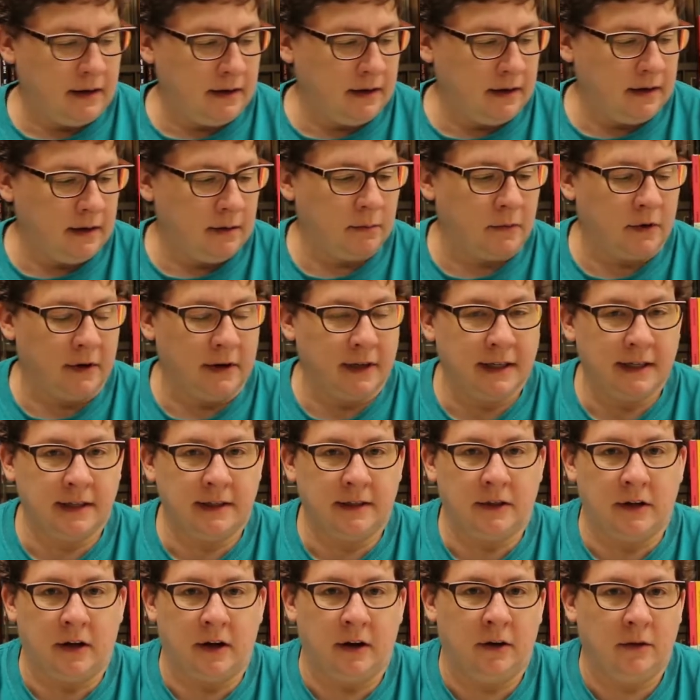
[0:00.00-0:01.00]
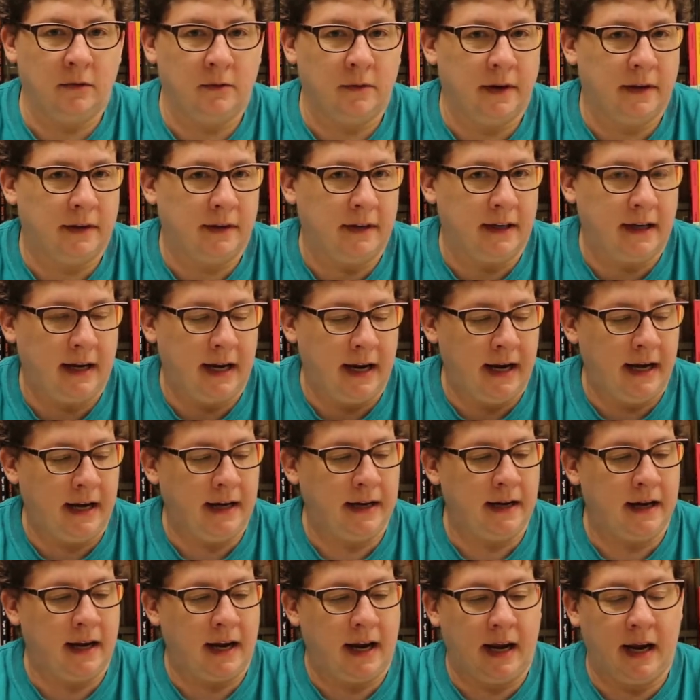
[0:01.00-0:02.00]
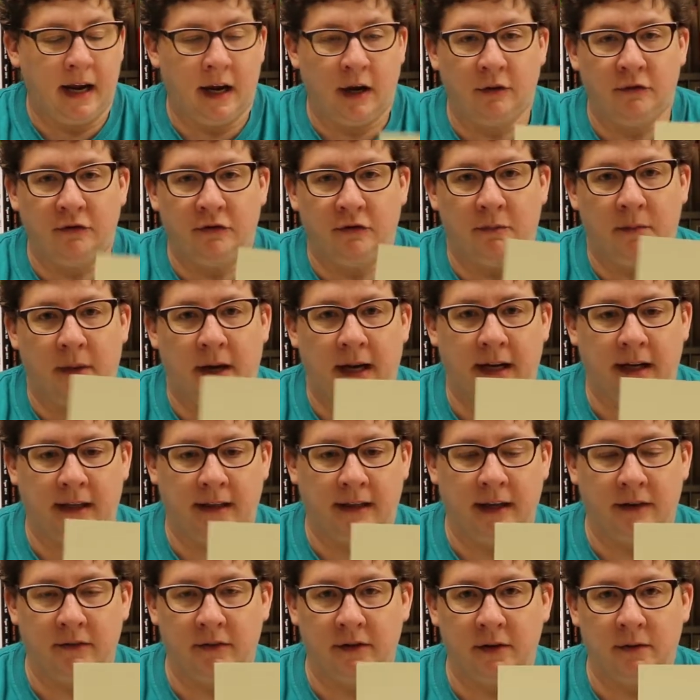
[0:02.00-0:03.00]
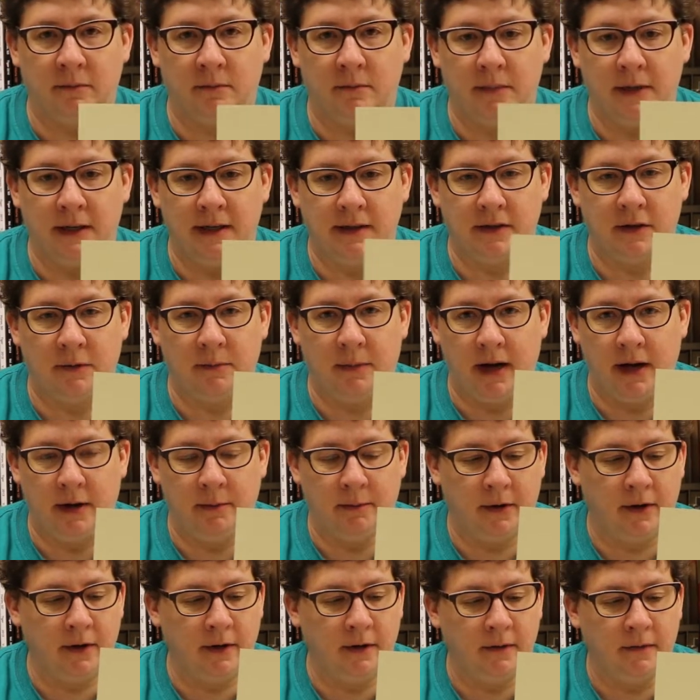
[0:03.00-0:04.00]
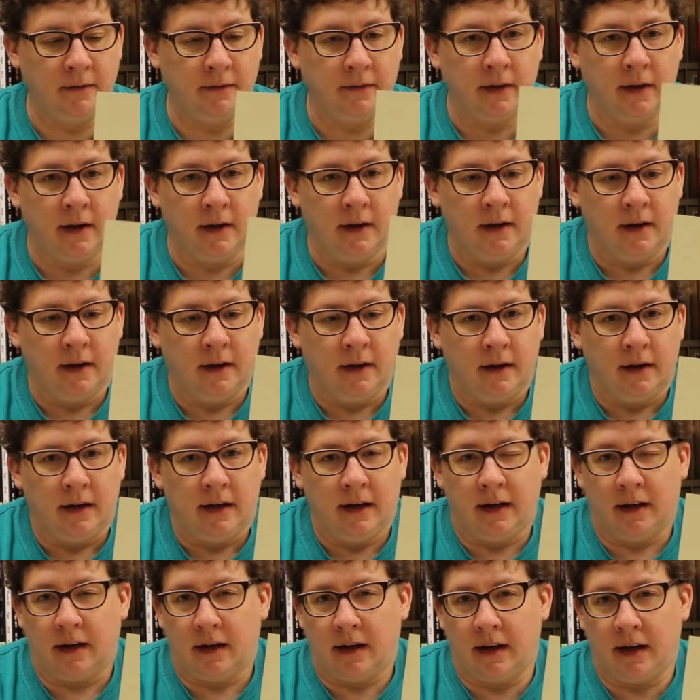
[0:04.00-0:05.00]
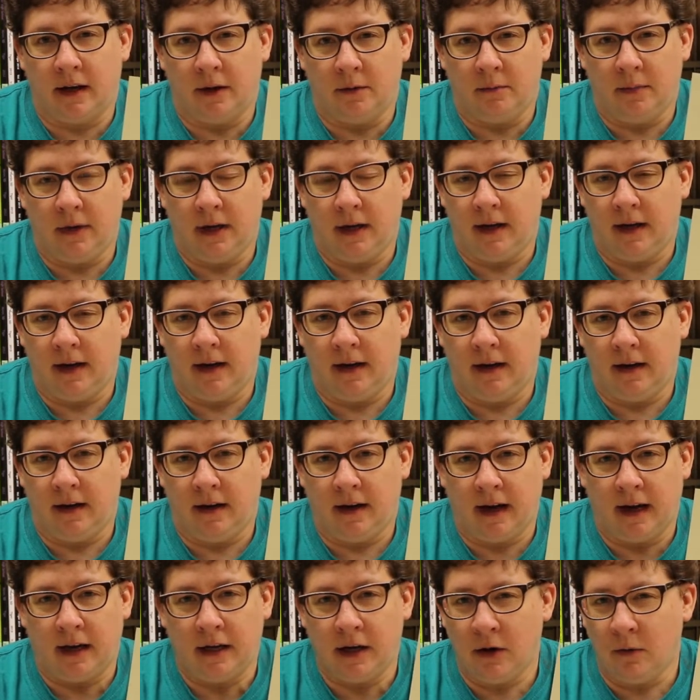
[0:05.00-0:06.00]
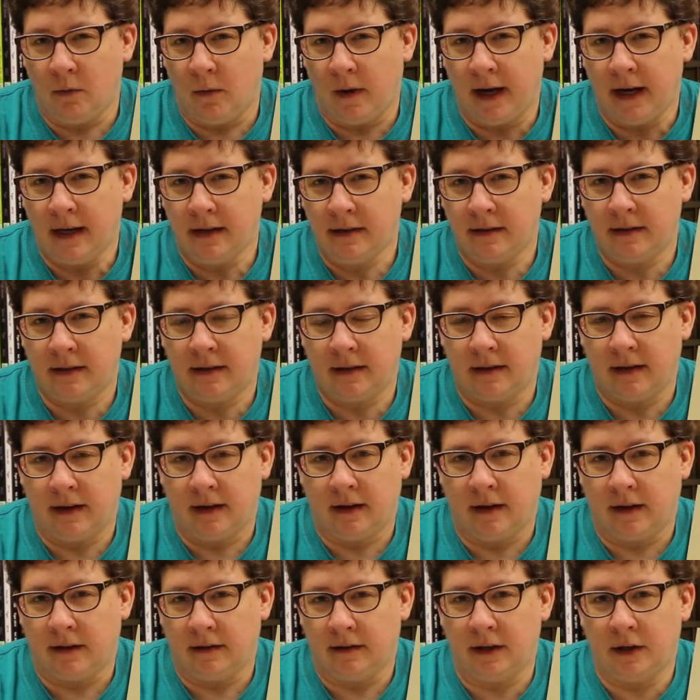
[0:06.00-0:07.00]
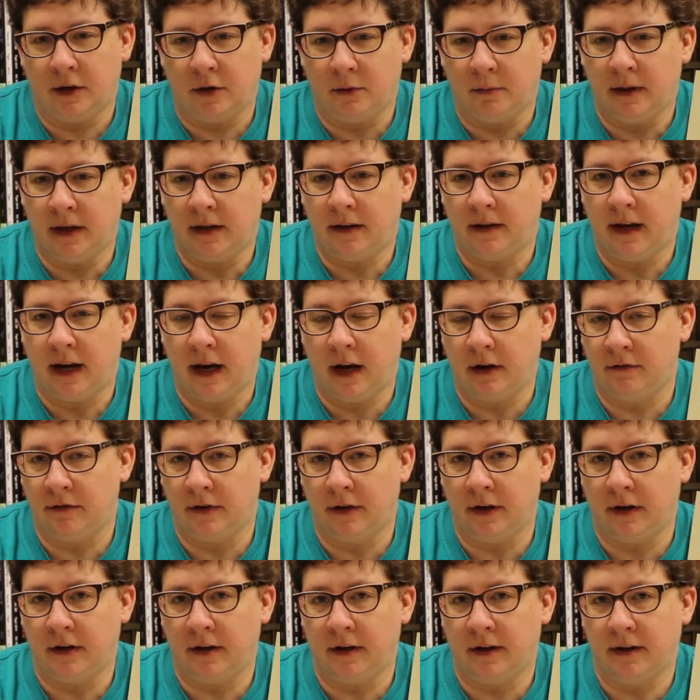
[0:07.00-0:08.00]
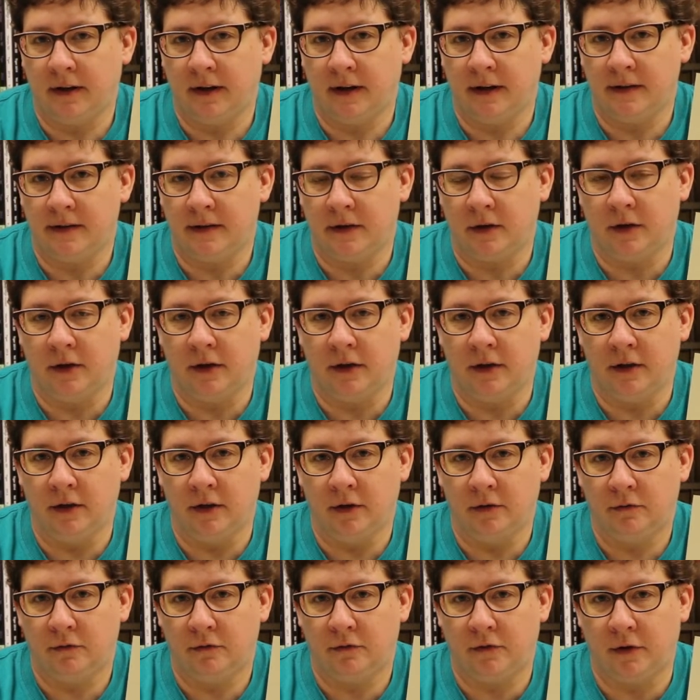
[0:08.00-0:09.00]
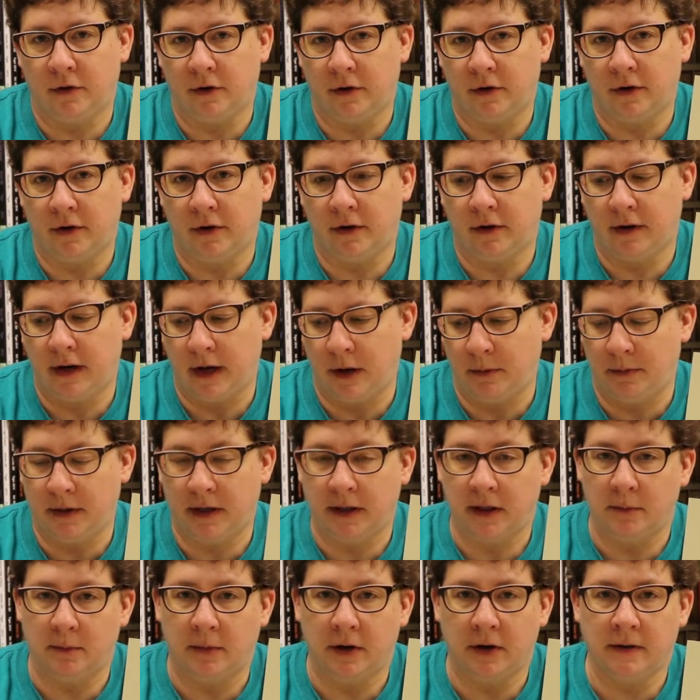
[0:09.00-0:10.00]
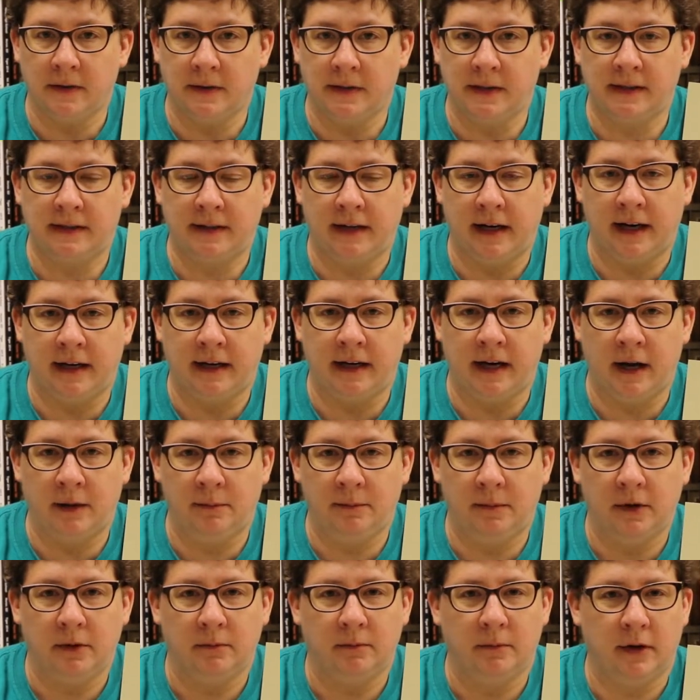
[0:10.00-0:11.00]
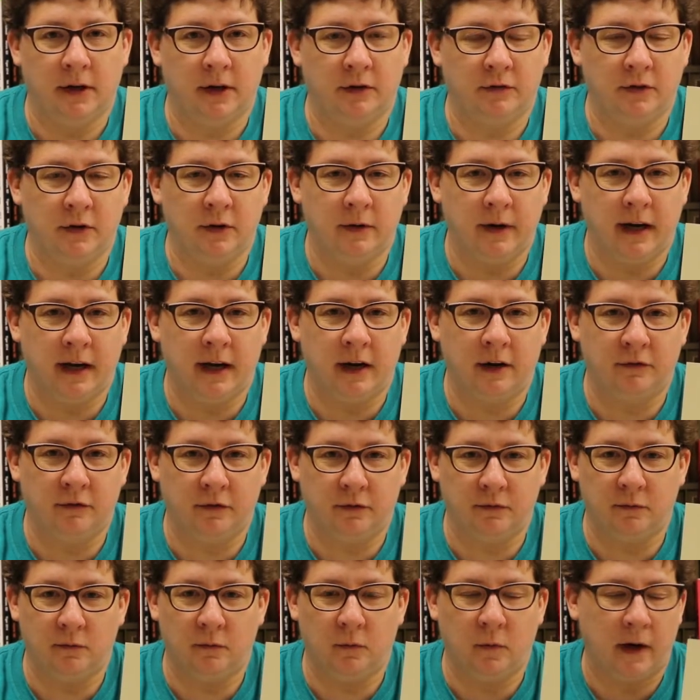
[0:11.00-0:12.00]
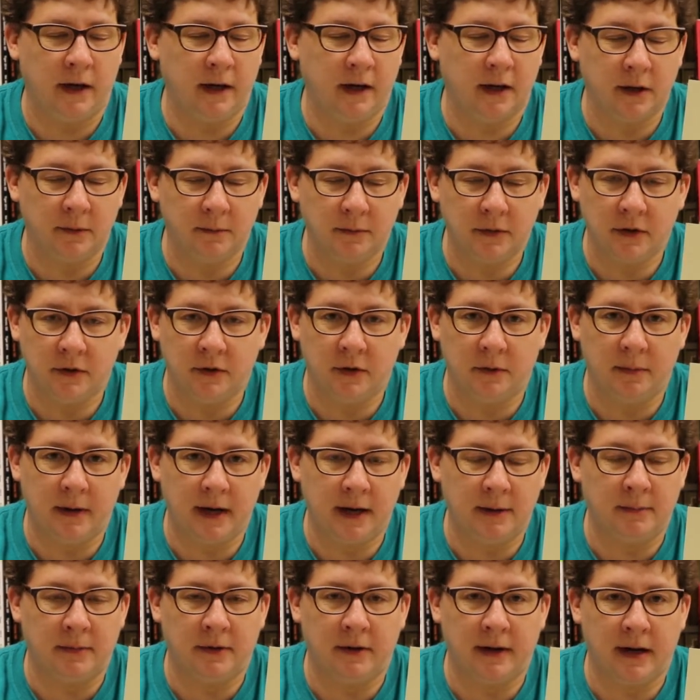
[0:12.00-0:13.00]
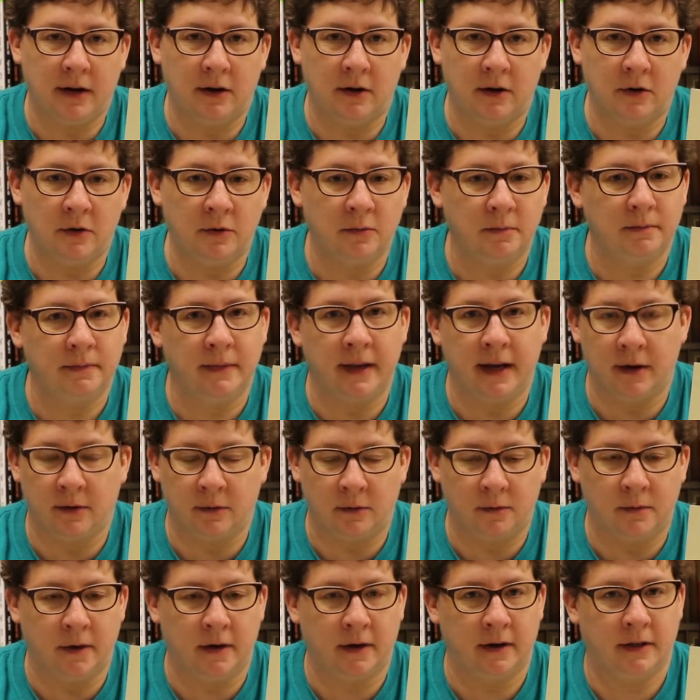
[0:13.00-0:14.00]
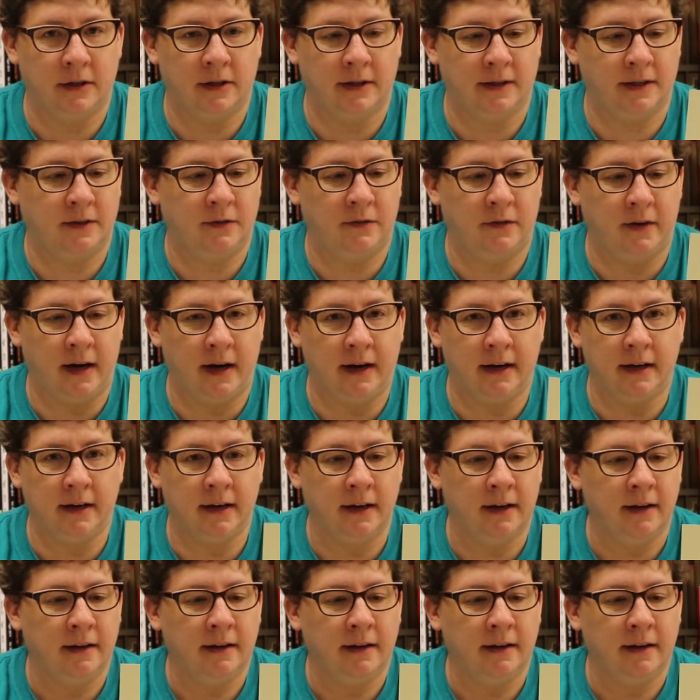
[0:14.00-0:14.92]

I'm going to start with an 8.5 by 11 piece of paper. It can be any weight. A little bit heavier is good for helping the birds stand up, but if you have white computer paper at home, that'll work just fine.